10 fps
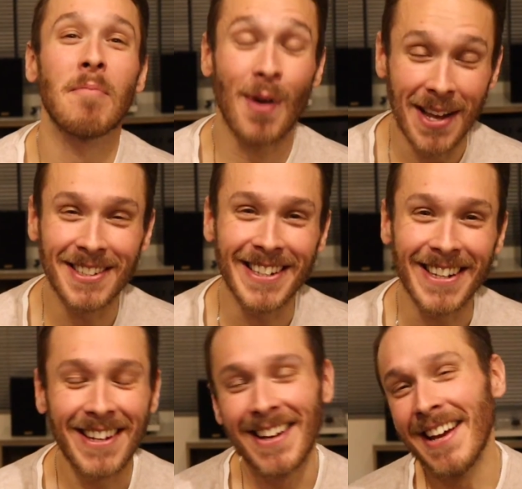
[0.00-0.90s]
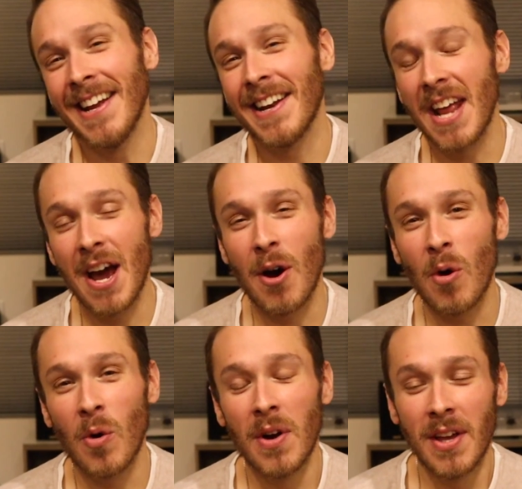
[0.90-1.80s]
Breitling.
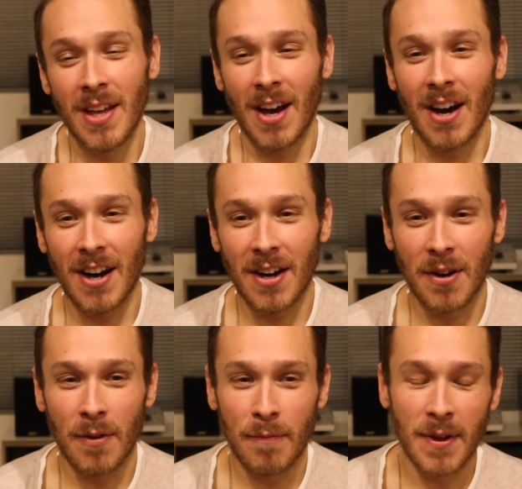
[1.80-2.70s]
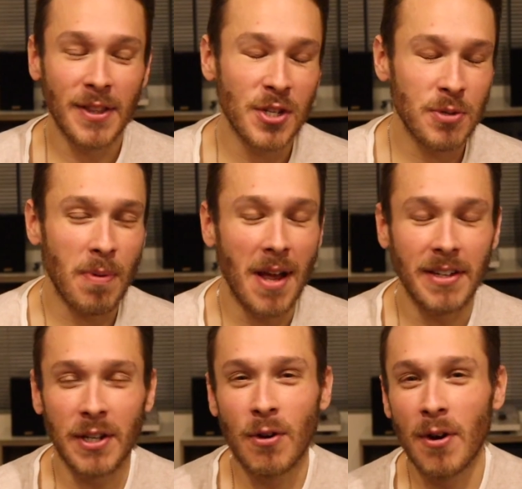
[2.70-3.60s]
Now, uh, vintage
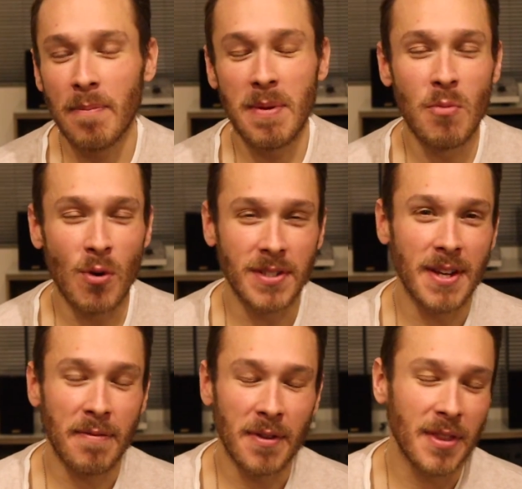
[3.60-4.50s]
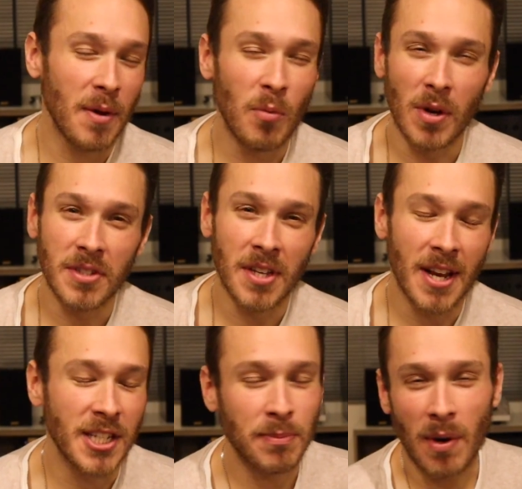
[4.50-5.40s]
Breitling couldn't be more different than what
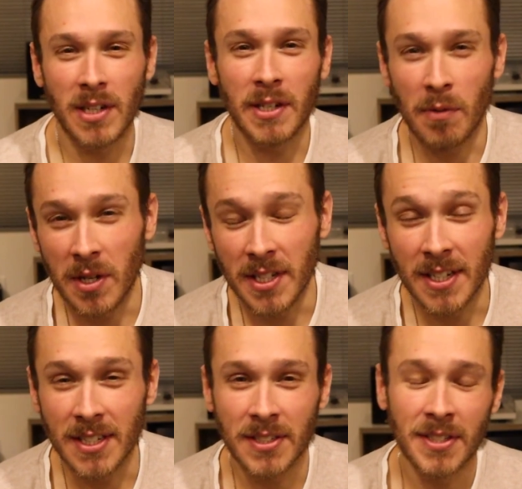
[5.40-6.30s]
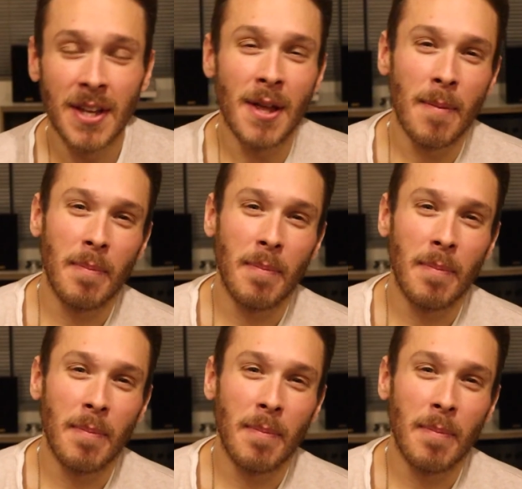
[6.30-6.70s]
today's Breitling really is.